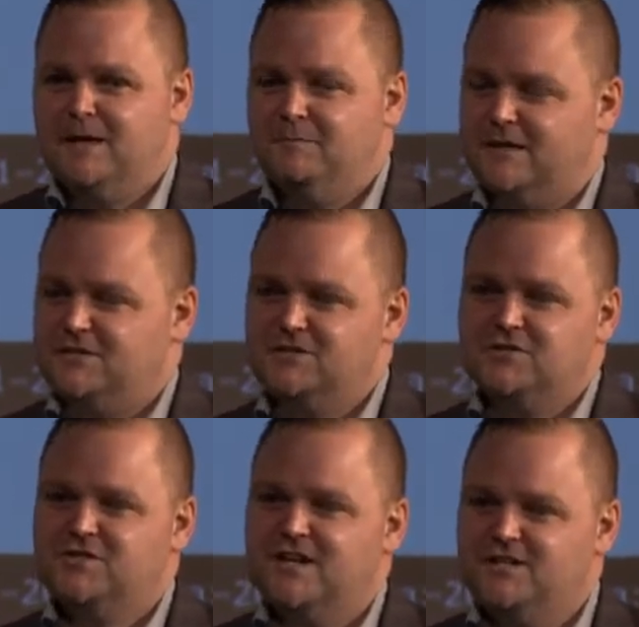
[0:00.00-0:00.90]
by
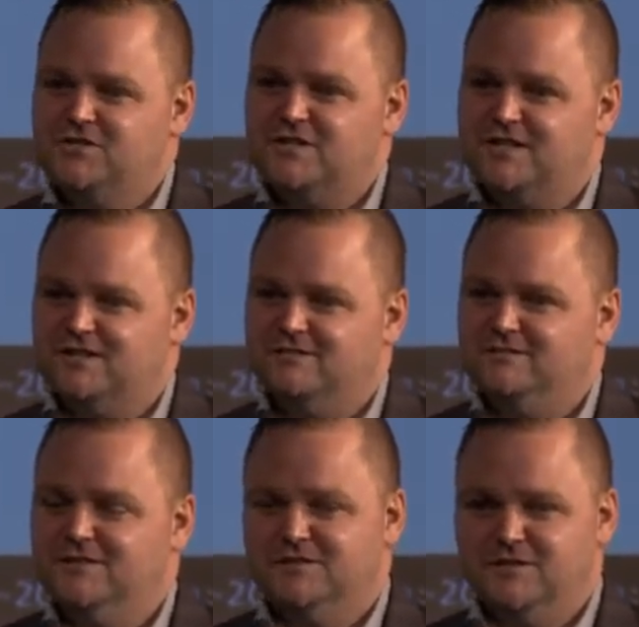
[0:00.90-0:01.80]
just changing
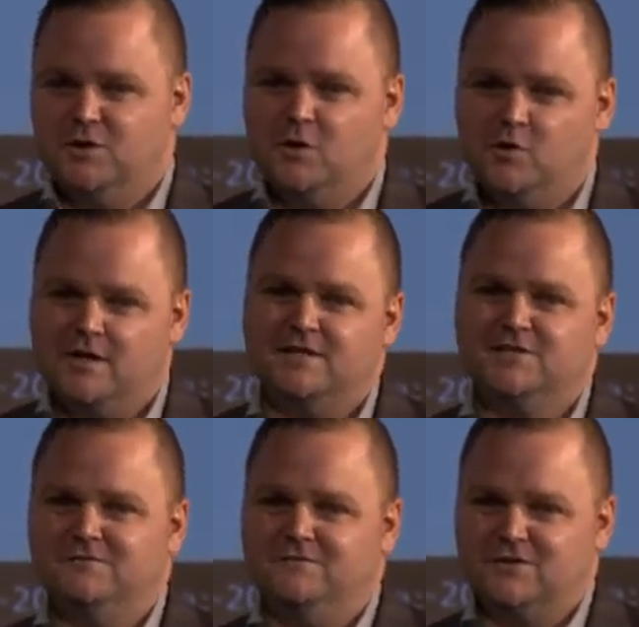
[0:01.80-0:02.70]
the
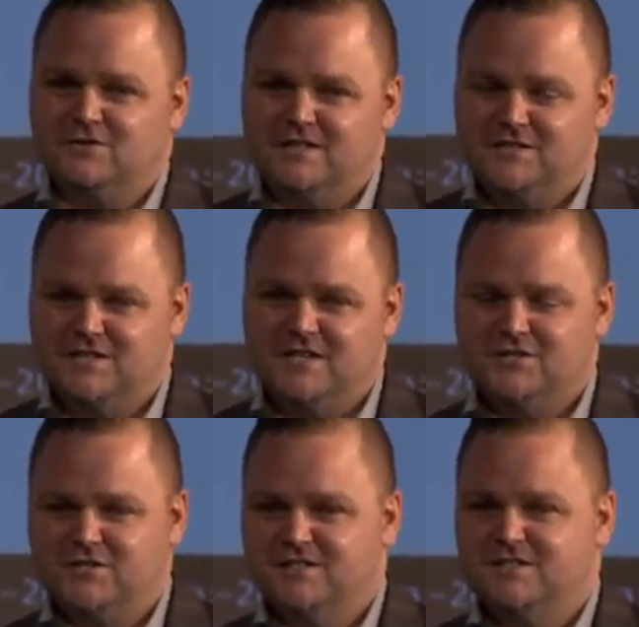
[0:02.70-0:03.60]
coatings, the
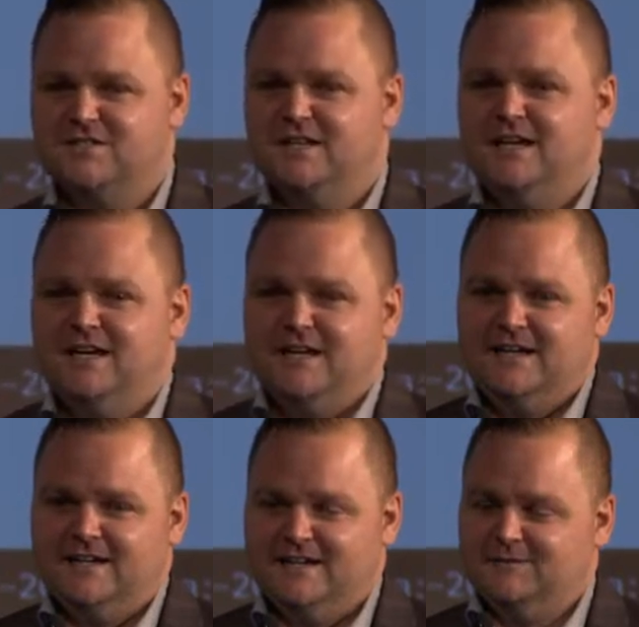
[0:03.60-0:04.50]
functionalizations,
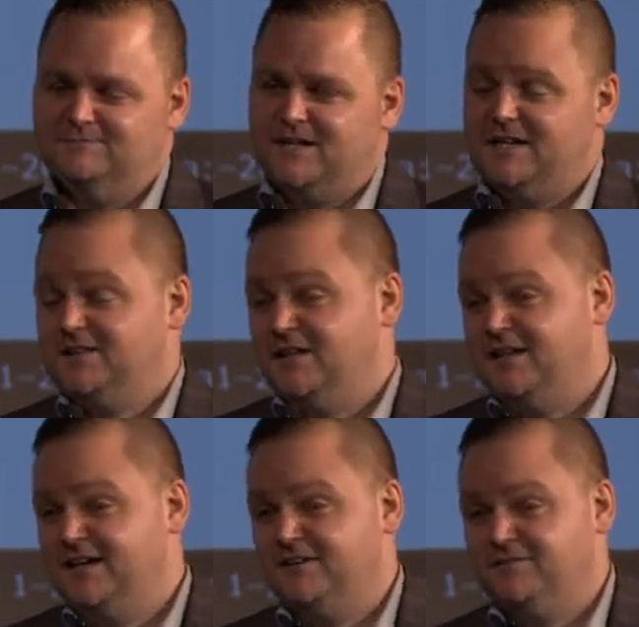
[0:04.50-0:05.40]
and the
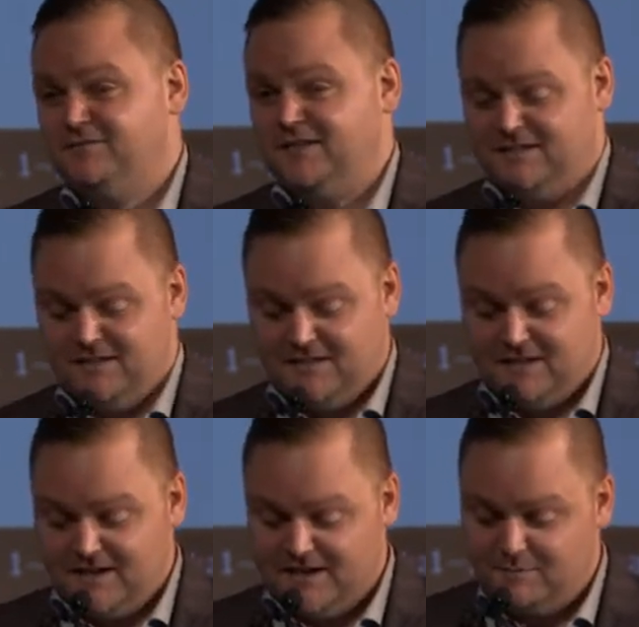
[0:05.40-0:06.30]
length and
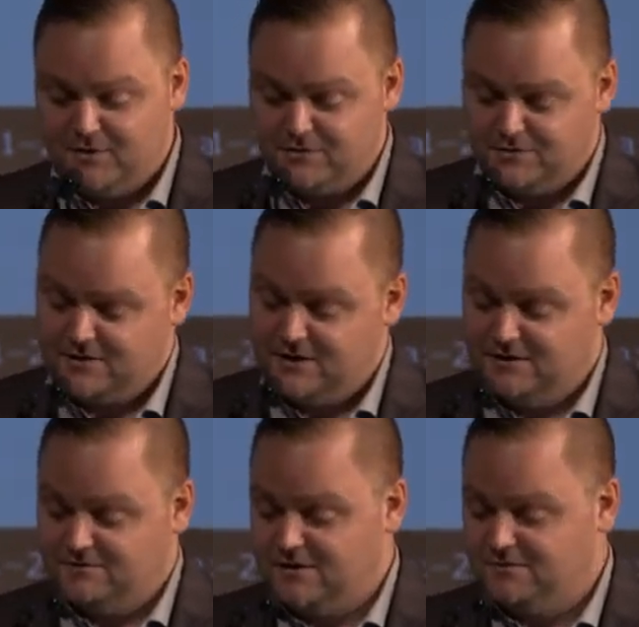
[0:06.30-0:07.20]
diameter
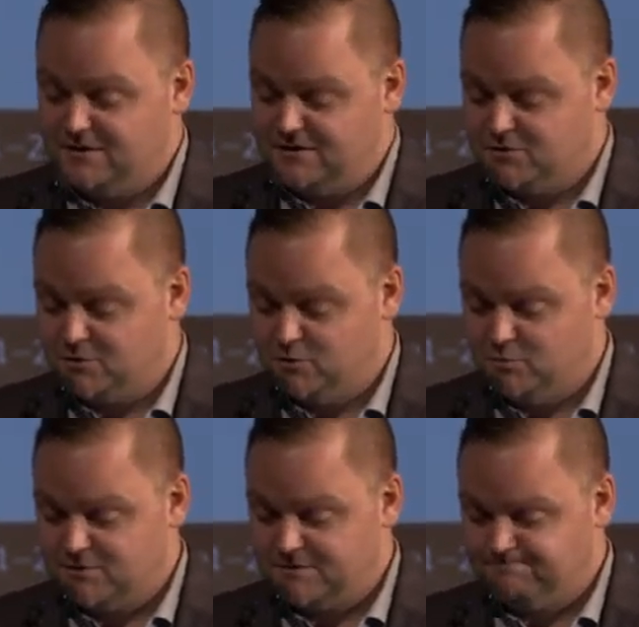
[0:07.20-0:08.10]
of these
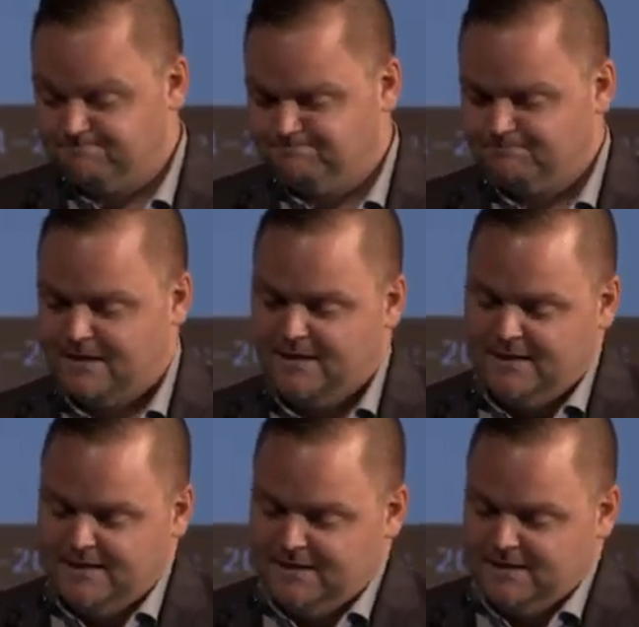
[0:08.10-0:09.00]
tubes.
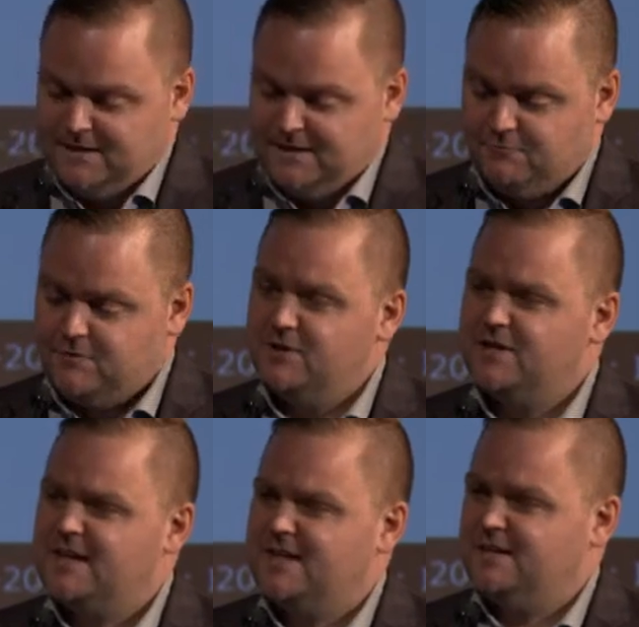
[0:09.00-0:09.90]
If we
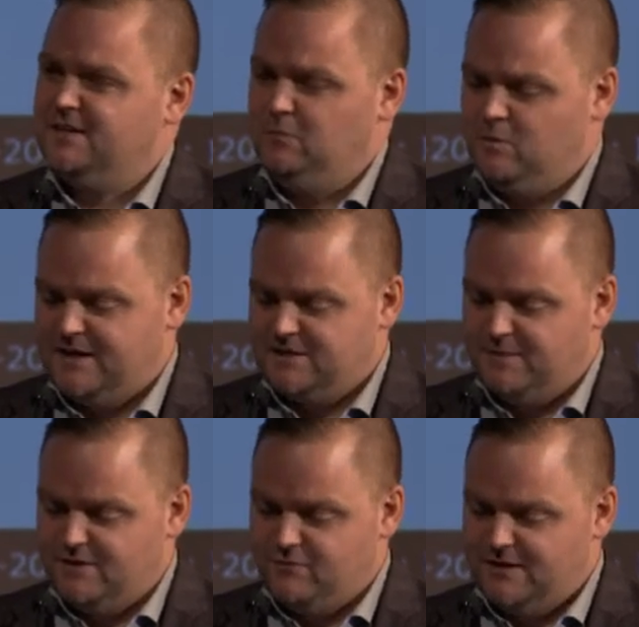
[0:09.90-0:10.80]
look at what has
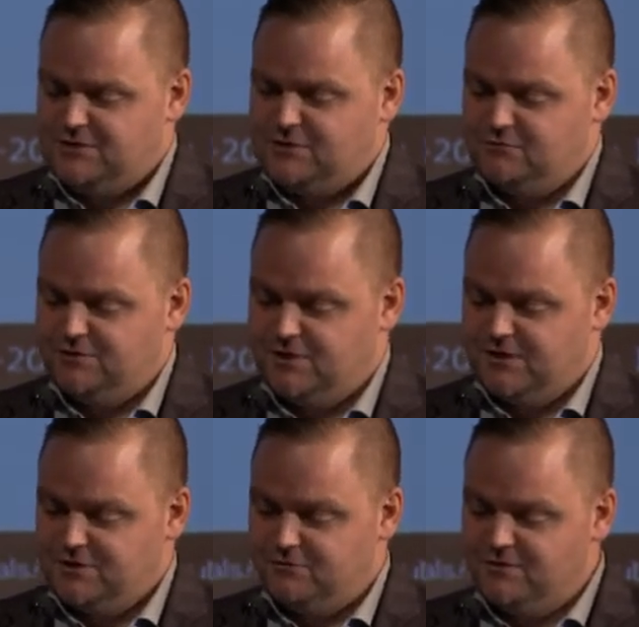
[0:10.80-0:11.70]
been registered
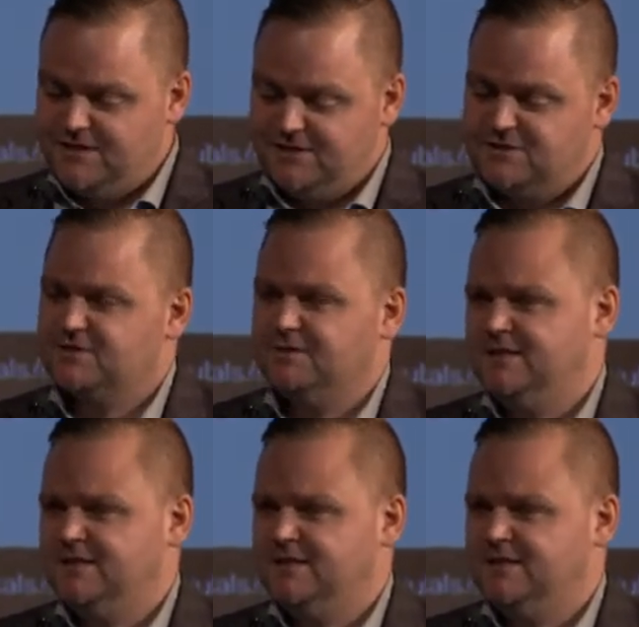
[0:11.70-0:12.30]
under REACH,